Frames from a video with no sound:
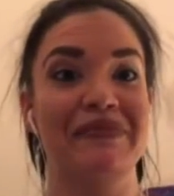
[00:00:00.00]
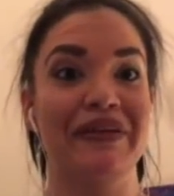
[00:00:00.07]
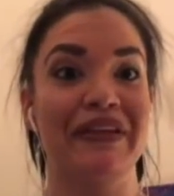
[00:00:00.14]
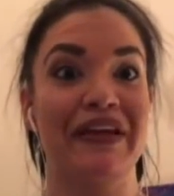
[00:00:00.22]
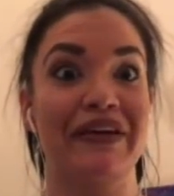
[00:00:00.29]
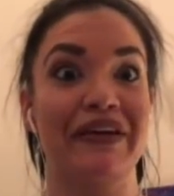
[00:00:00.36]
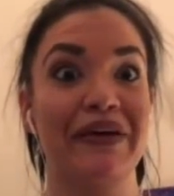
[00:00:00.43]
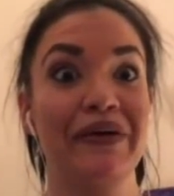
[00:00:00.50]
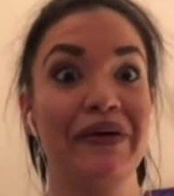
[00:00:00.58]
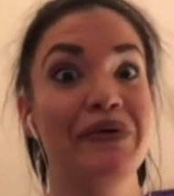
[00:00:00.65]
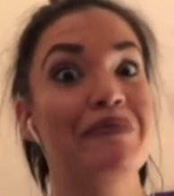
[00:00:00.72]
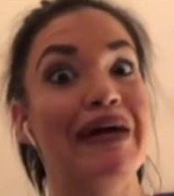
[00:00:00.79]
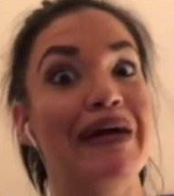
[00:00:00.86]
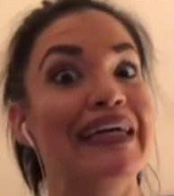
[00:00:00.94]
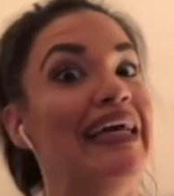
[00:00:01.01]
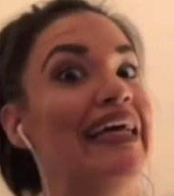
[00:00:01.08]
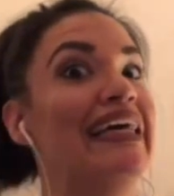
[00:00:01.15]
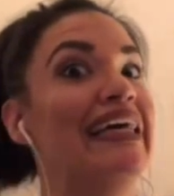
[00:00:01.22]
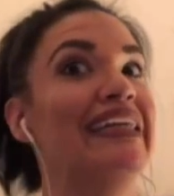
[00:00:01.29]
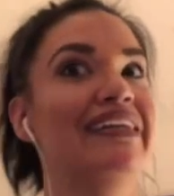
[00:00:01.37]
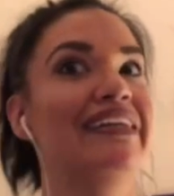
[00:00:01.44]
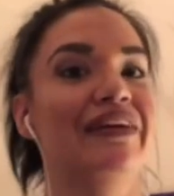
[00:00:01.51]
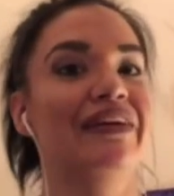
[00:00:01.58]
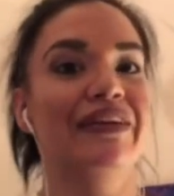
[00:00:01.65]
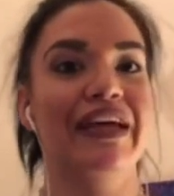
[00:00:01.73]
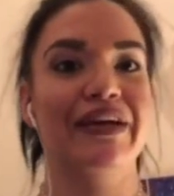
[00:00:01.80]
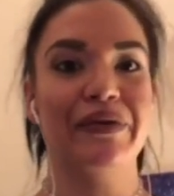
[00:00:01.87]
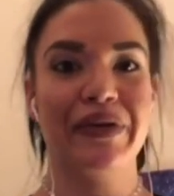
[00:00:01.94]
we're like, oh my God. And they're
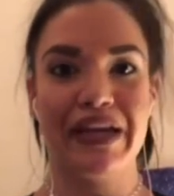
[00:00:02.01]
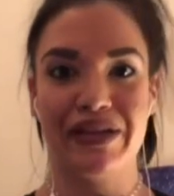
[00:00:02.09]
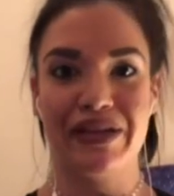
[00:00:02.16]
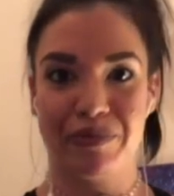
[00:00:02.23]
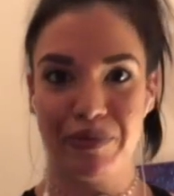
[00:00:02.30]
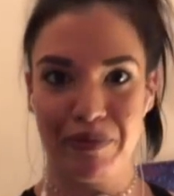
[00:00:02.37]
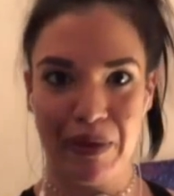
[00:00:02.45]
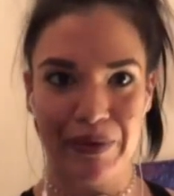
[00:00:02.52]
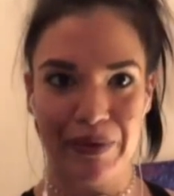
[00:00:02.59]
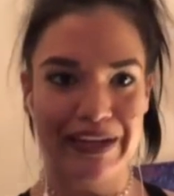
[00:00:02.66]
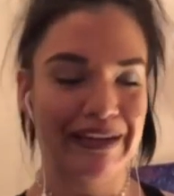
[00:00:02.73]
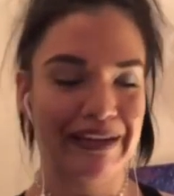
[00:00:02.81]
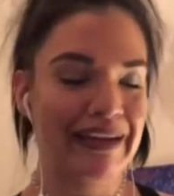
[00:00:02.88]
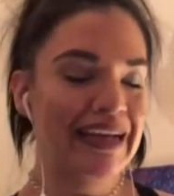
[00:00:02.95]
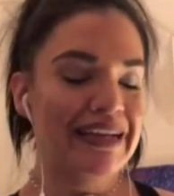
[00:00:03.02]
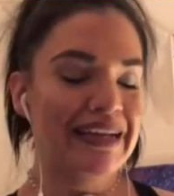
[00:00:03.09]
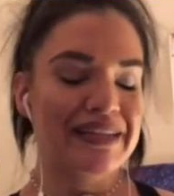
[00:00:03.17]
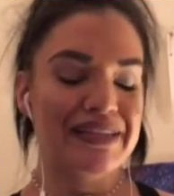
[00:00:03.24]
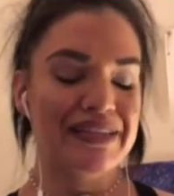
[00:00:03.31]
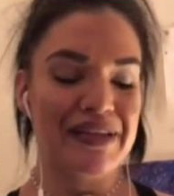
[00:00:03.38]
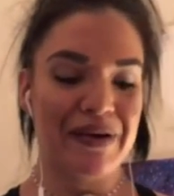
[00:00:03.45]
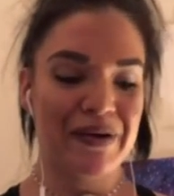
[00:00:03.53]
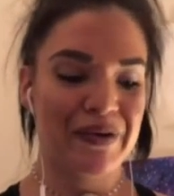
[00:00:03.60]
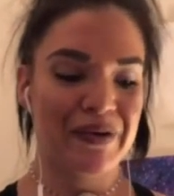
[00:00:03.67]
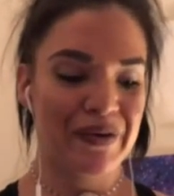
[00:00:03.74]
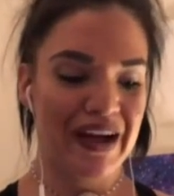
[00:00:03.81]
like, okay, you're promoted. So